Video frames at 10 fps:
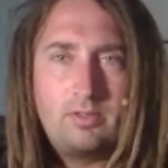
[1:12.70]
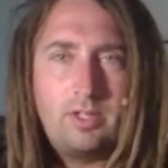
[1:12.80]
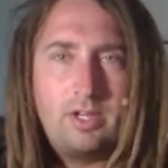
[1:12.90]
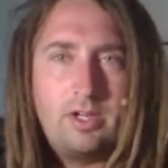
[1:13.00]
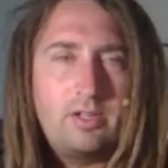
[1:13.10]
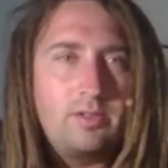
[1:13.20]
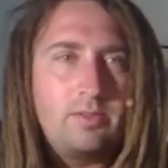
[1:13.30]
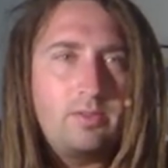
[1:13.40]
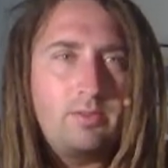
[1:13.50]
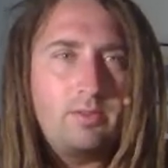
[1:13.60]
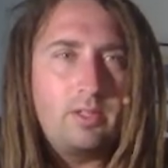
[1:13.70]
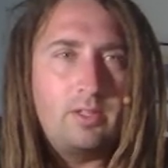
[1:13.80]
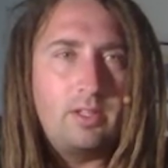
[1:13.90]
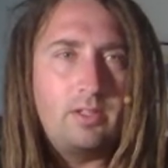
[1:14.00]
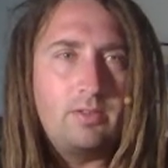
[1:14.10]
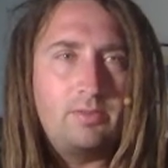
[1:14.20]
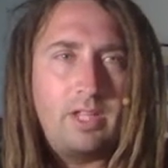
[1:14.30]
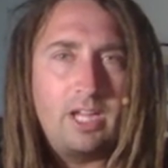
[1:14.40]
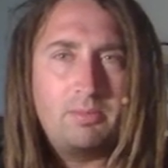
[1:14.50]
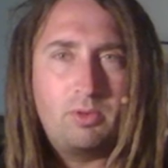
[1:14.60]
There. And then the
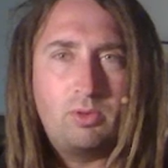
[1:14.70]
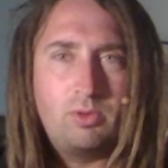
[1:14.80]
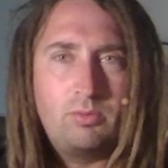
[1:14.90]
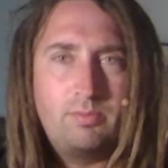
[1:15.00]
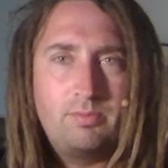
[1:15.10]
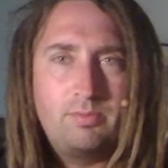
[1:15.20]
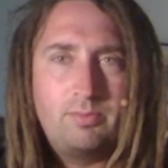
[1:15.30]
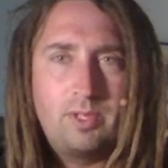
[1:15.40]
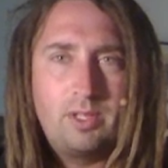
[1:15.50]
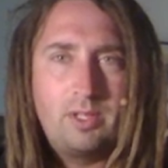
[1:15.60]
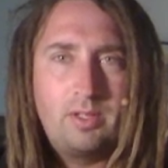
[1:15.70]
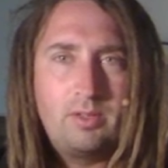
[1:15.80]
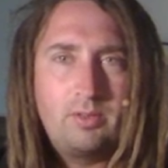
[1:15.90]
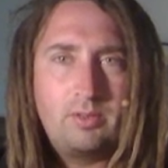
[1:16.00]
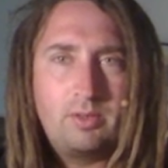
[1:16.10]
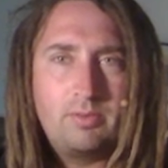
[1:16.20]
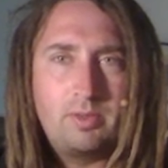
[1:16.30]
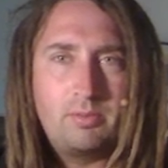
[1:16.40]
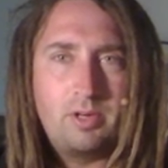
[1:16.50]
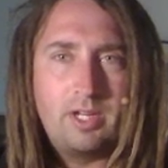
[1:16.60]
flagpole. Go for
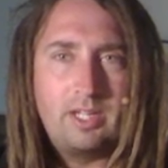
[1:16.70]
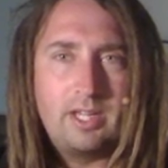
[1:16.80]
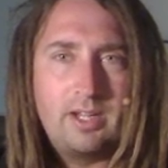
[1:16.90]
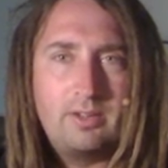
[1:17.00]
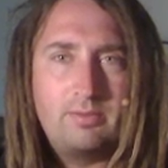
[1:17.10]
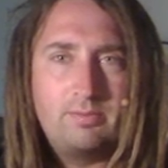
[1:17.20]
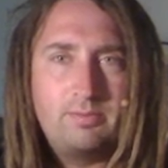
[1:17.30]
the breakout.